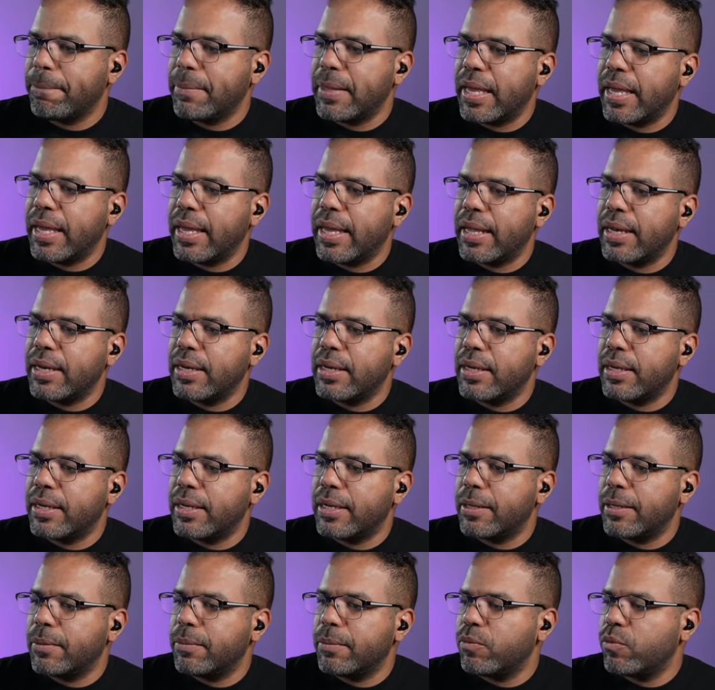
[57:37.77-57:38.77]
And
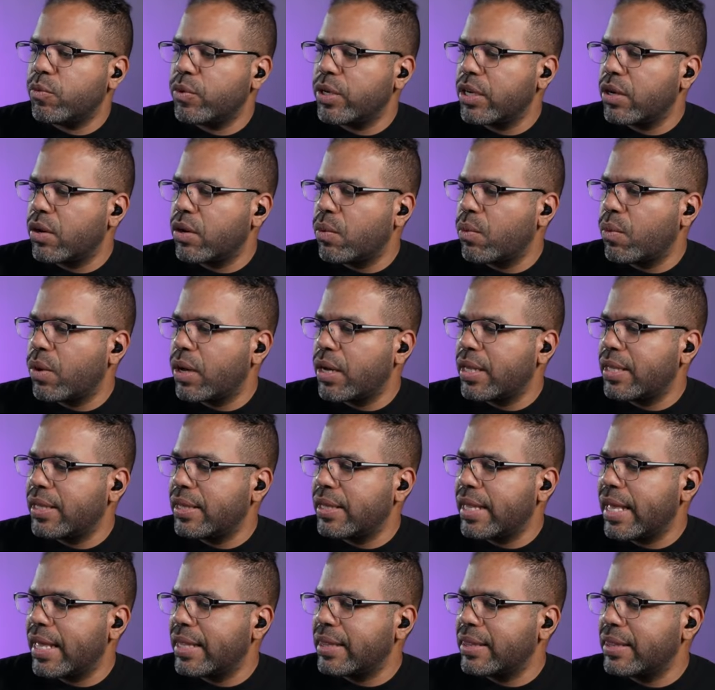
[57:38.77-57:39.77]
we don't want to
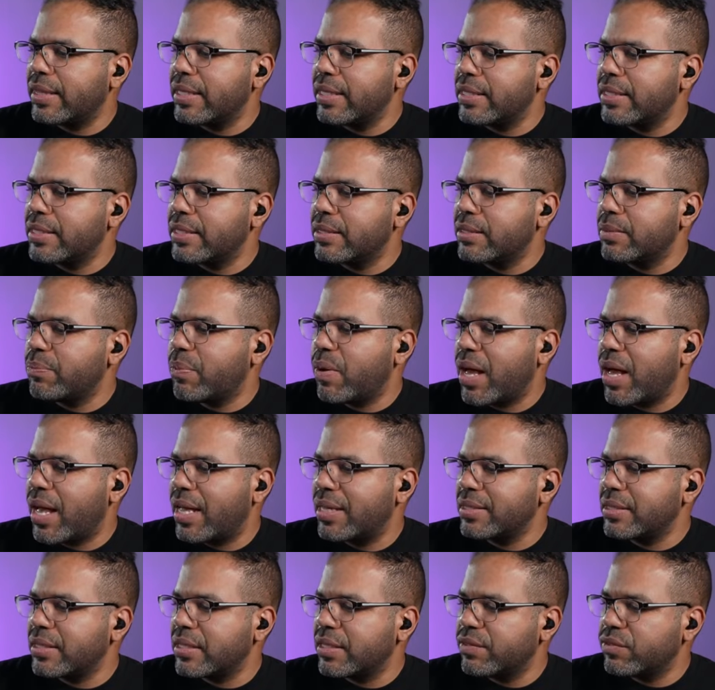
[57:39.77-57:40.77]
let this
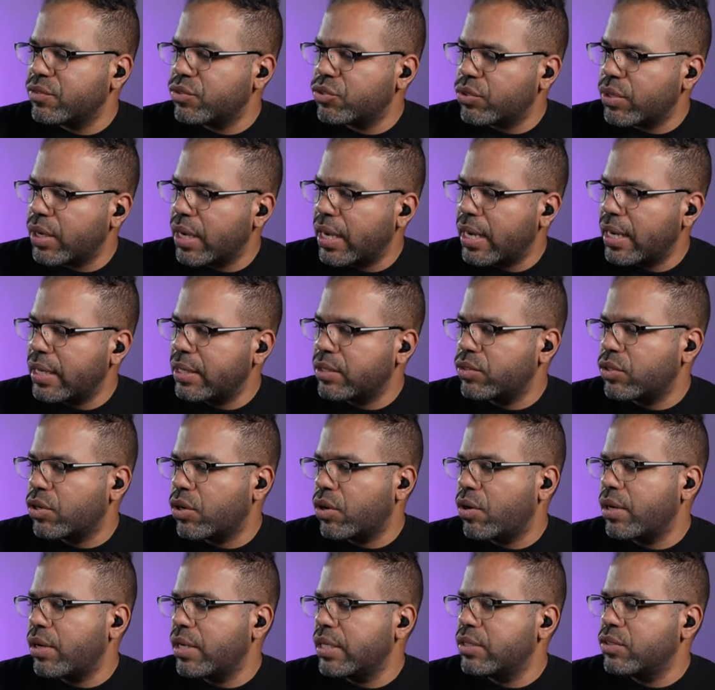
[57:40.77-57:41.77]
positive trade
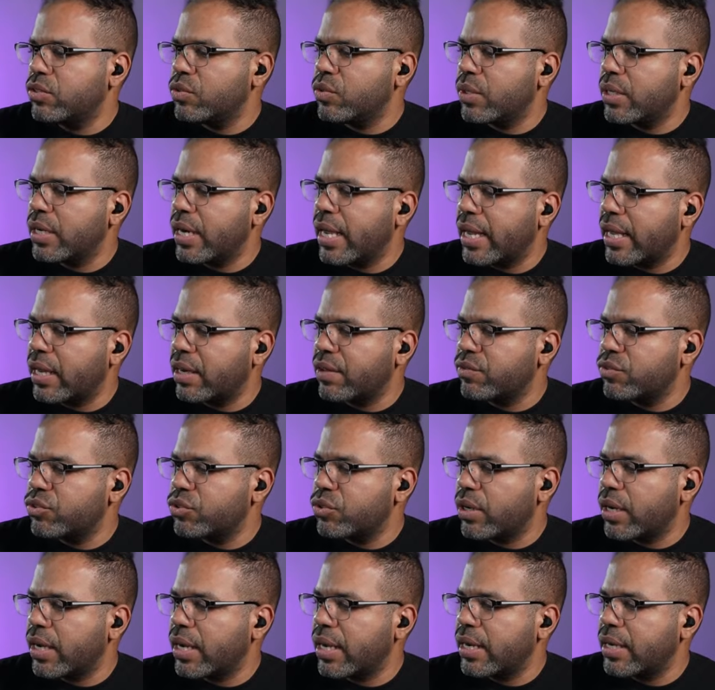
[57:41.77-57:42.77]
turn into a negative
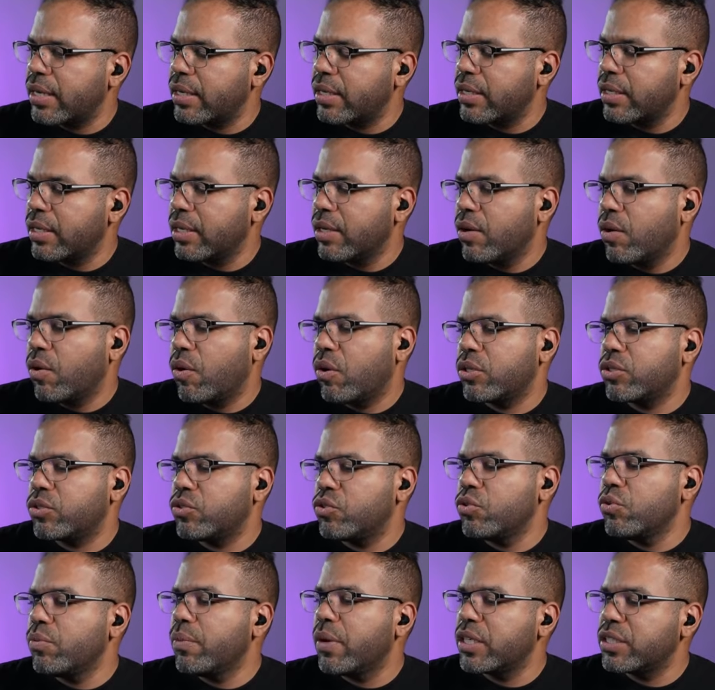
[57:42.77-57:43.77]
trade or
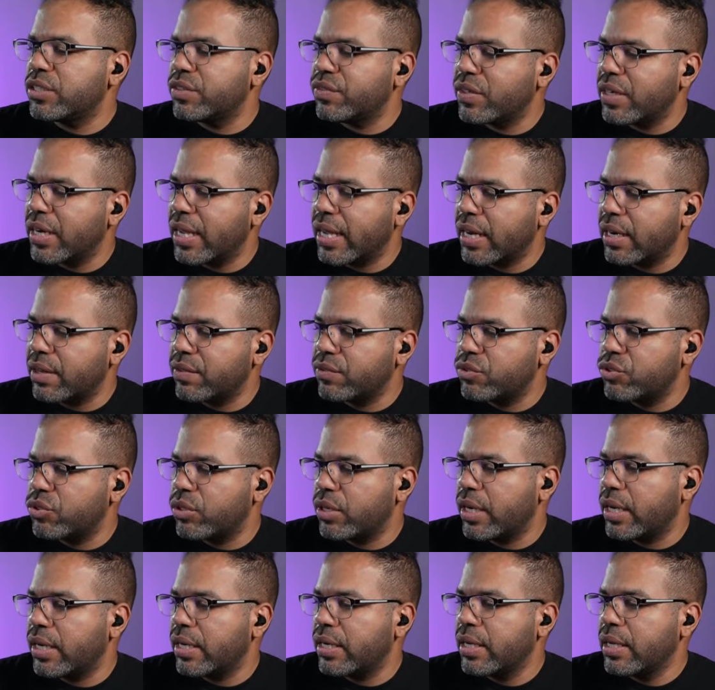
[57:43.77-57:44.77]
too much of a negative
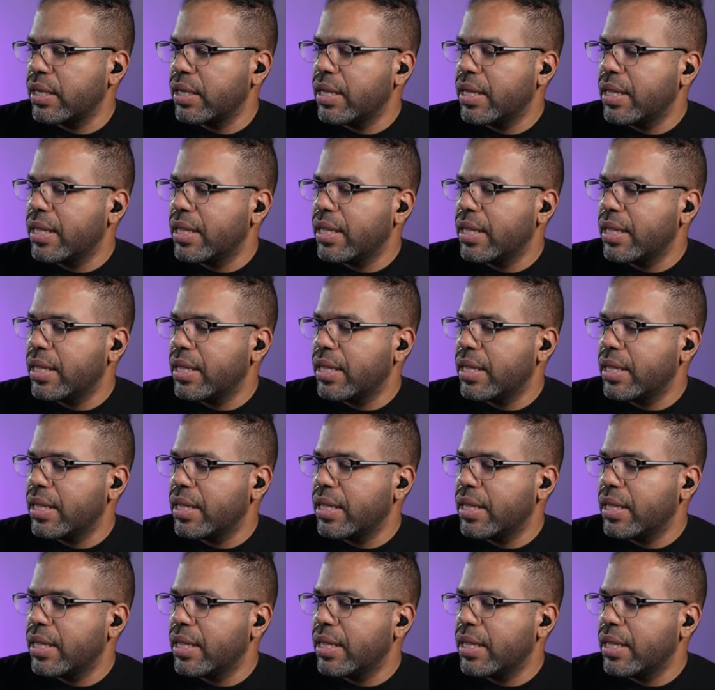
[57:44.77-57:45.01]
trade.